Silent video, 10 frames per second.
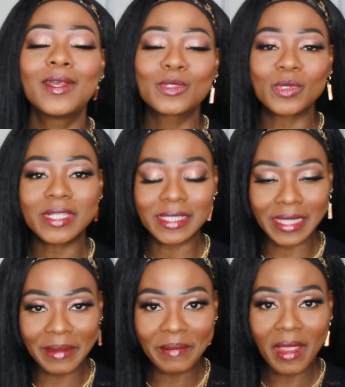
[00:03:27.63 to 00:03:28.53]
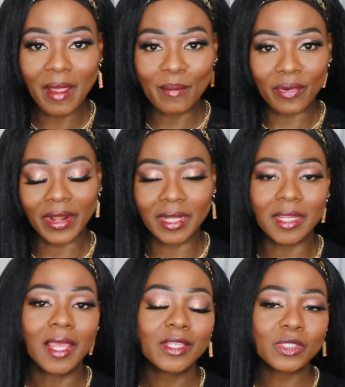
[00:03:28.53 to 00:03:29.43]
to the same brand
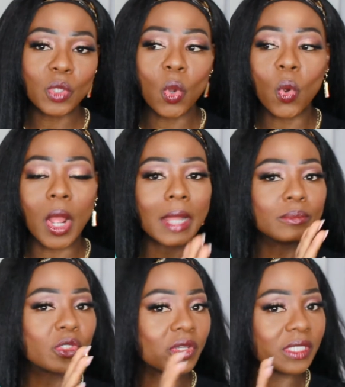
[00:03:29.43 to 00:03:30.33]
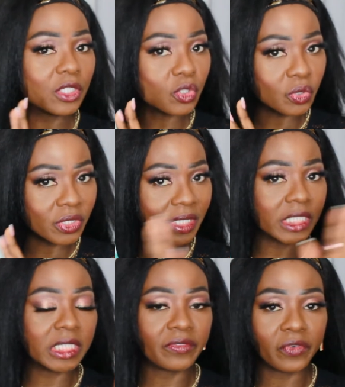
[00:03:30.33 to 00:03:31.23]
so I'm just introducing
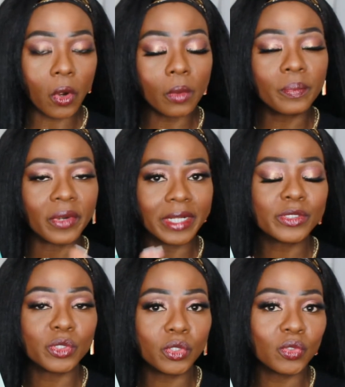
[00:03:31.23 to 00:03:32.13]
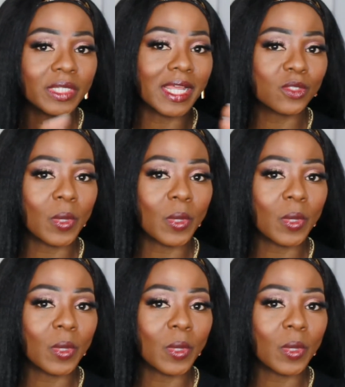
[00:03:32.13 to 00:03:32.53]
Duvolle brand to you that's